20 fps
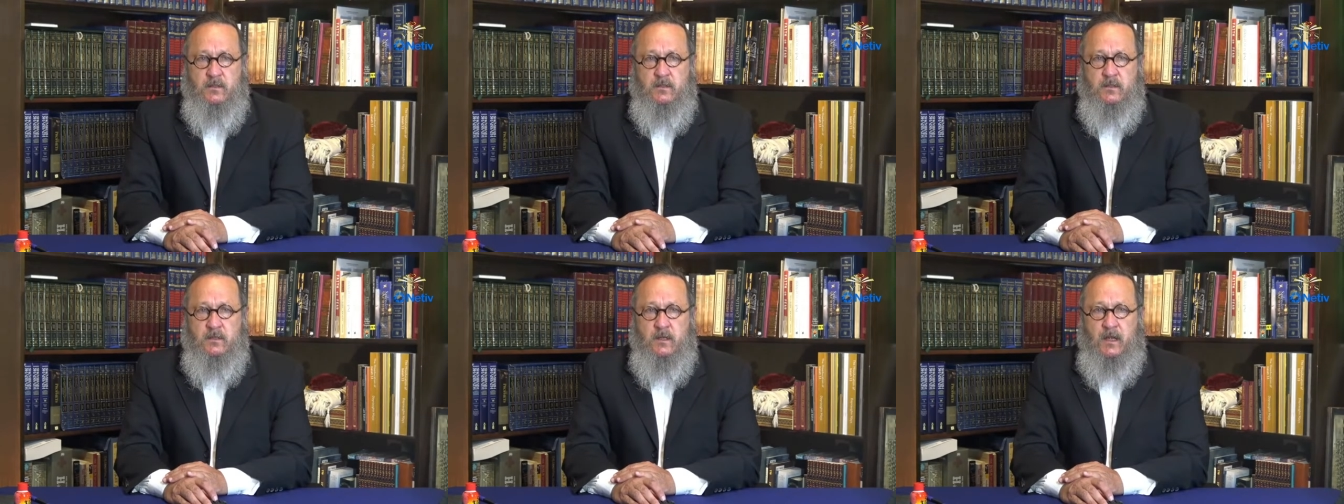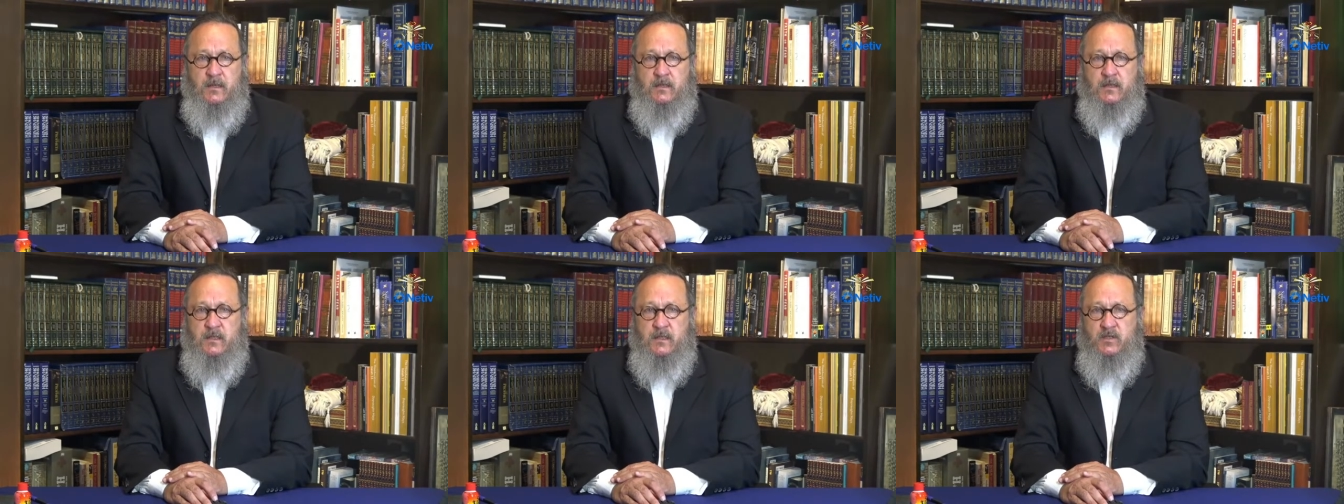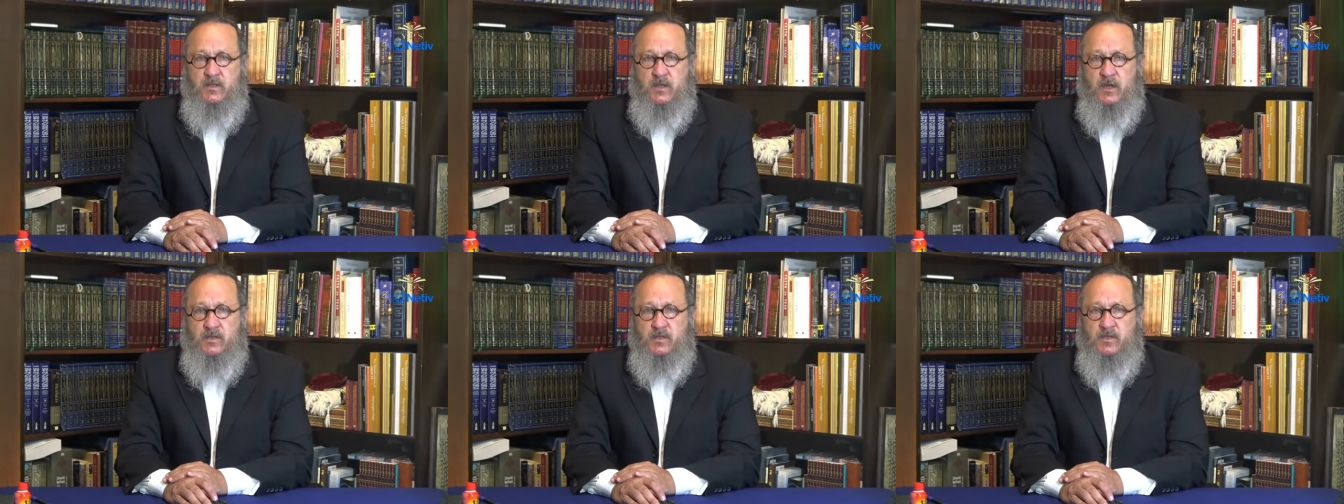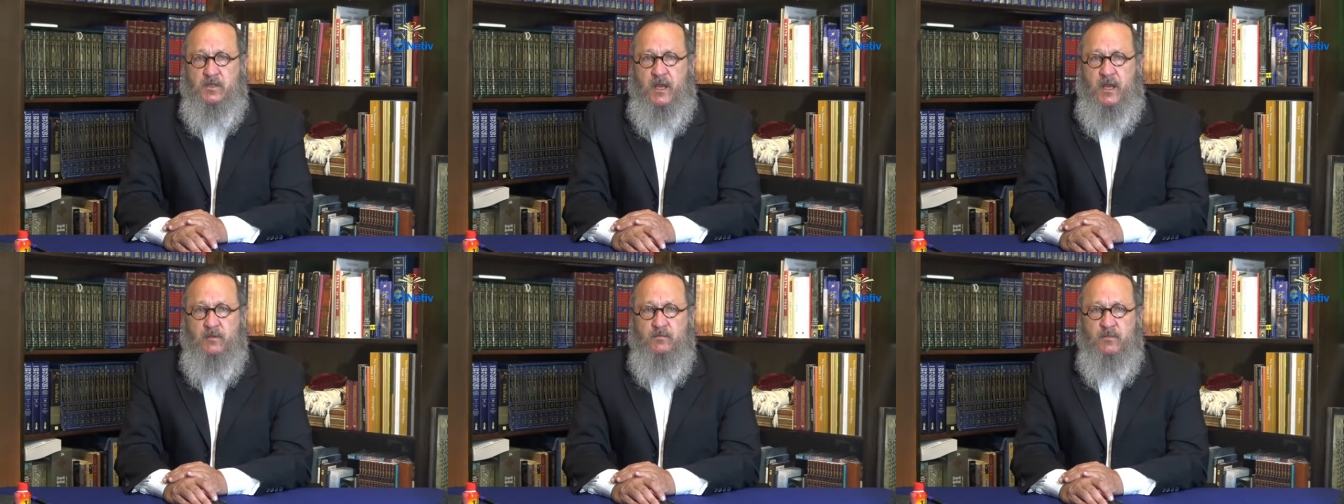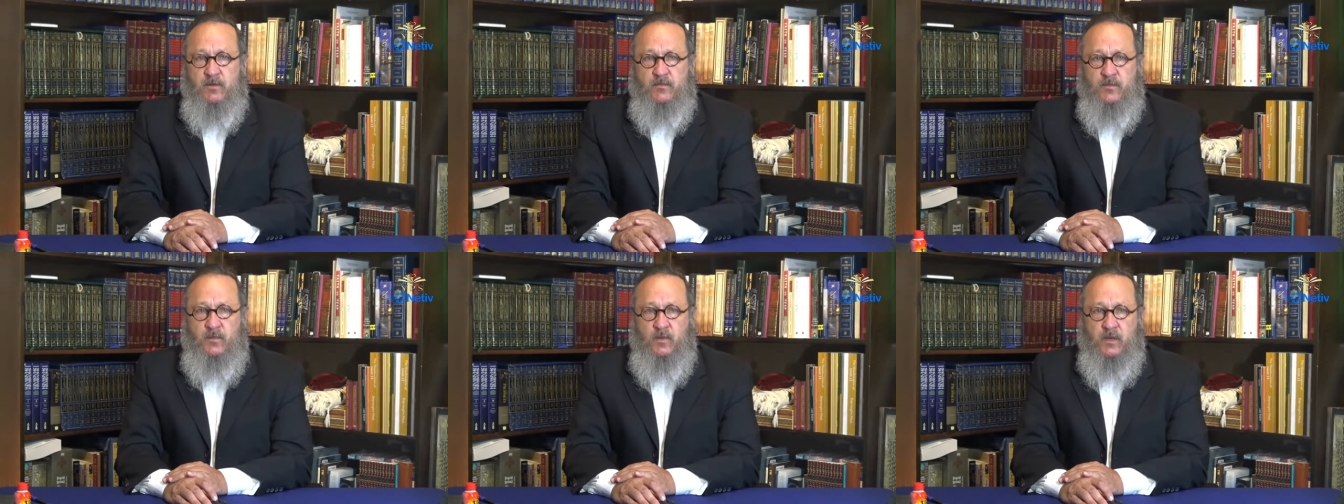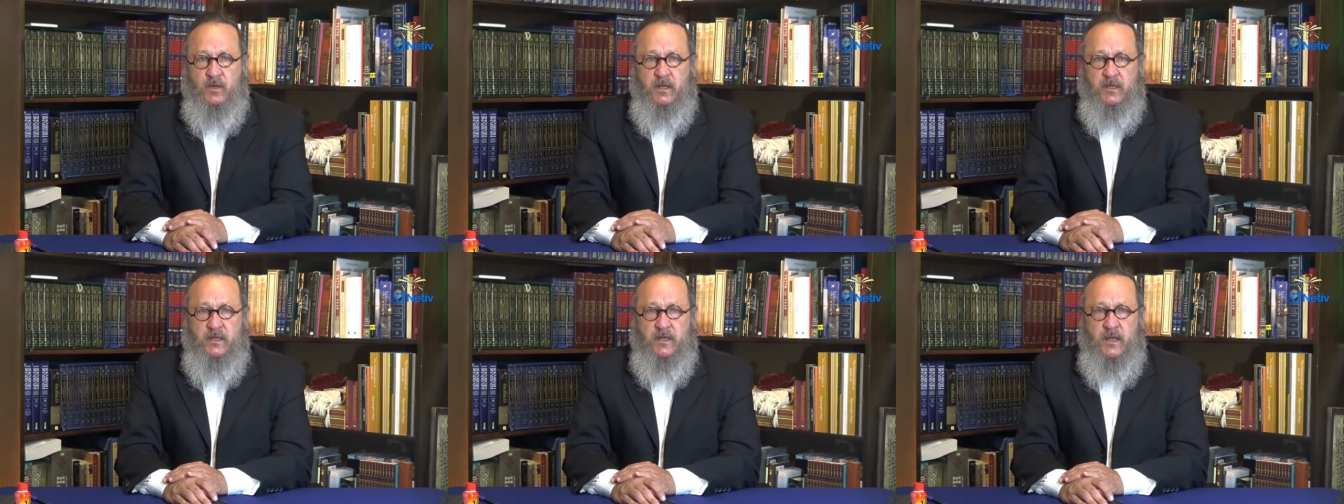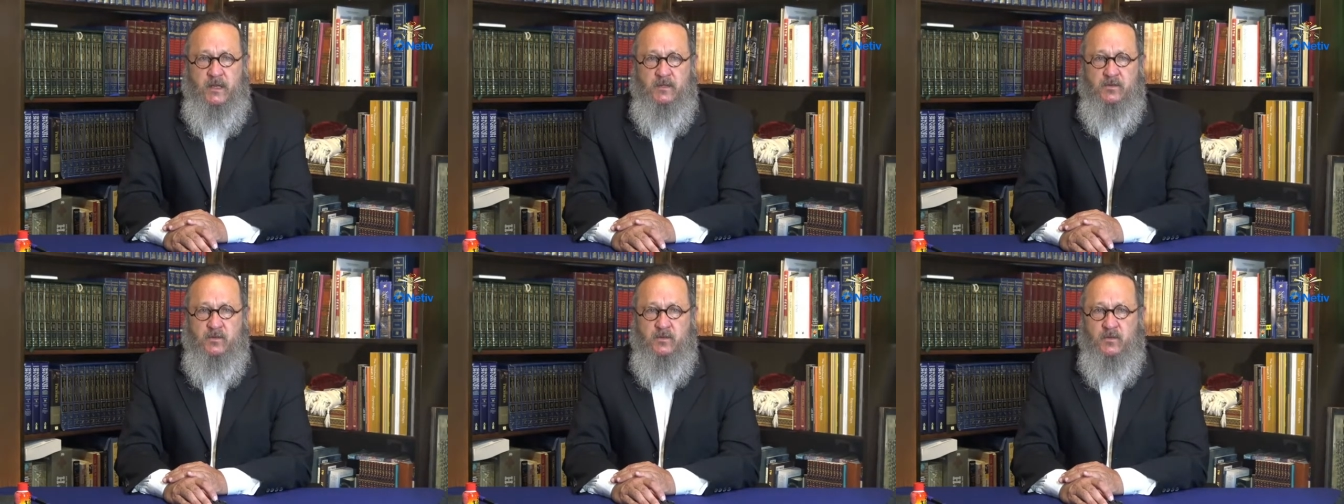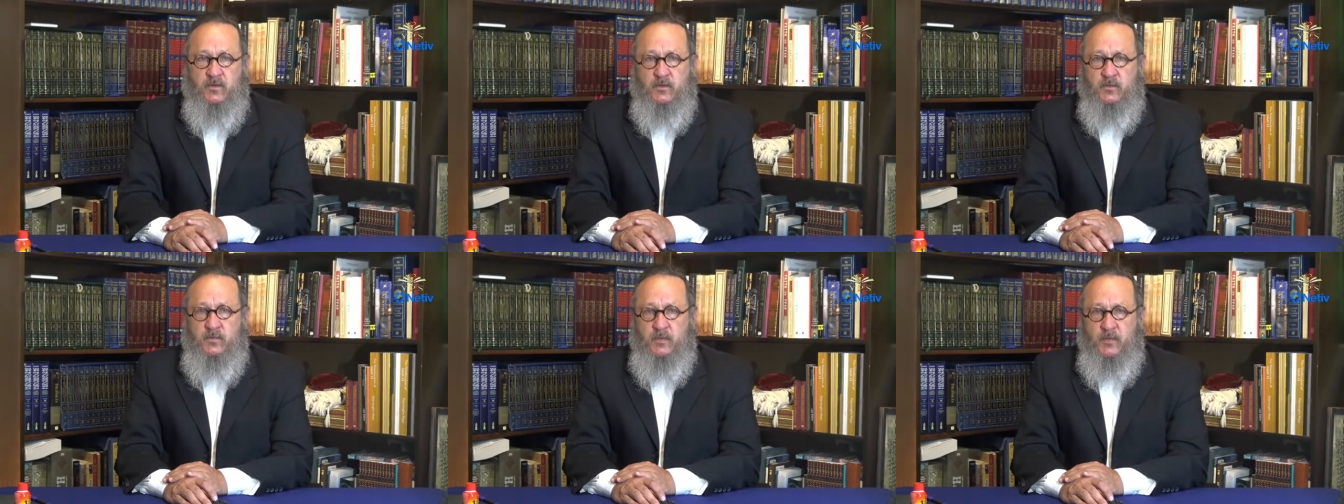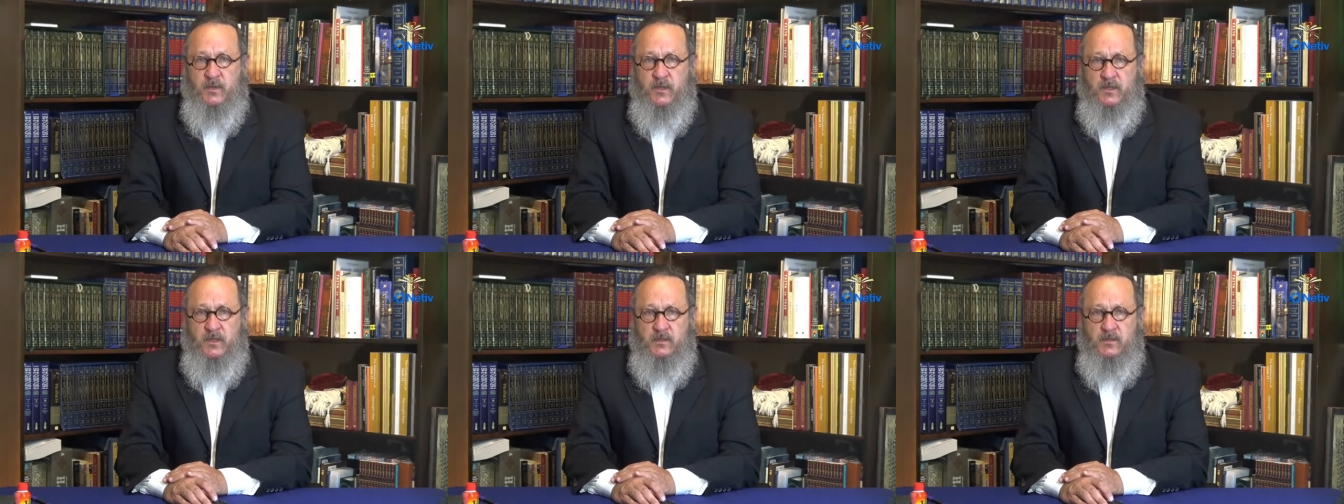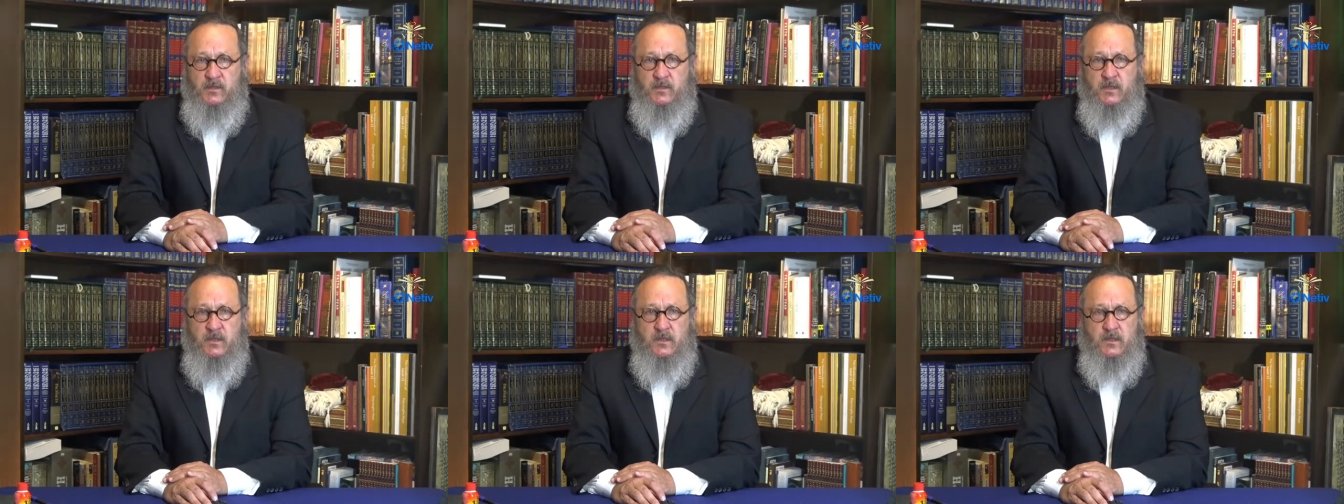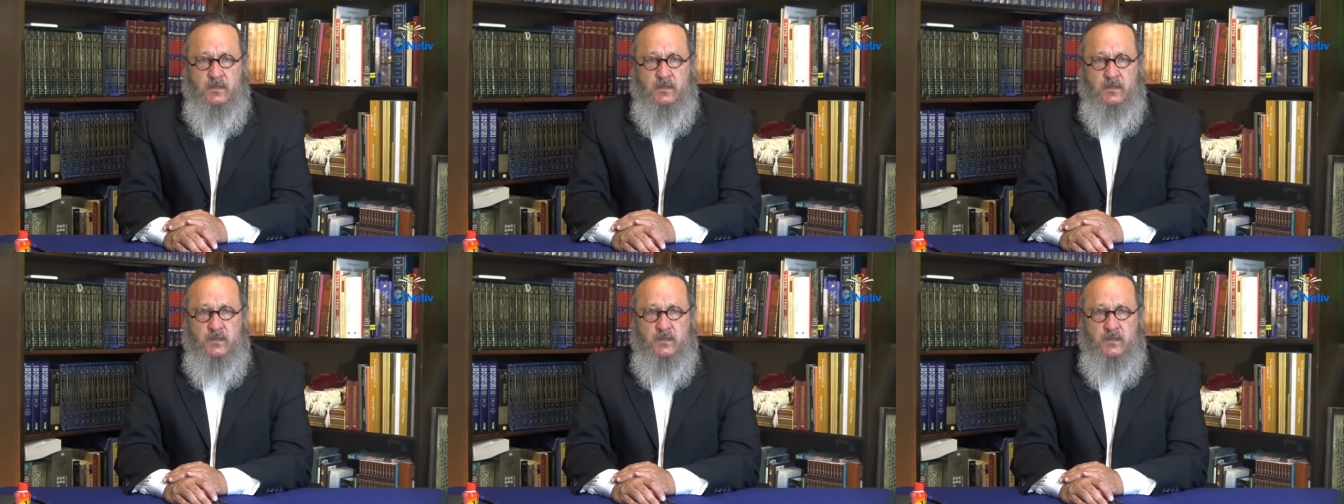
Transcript: And that he shall stand before Eleazar the priest,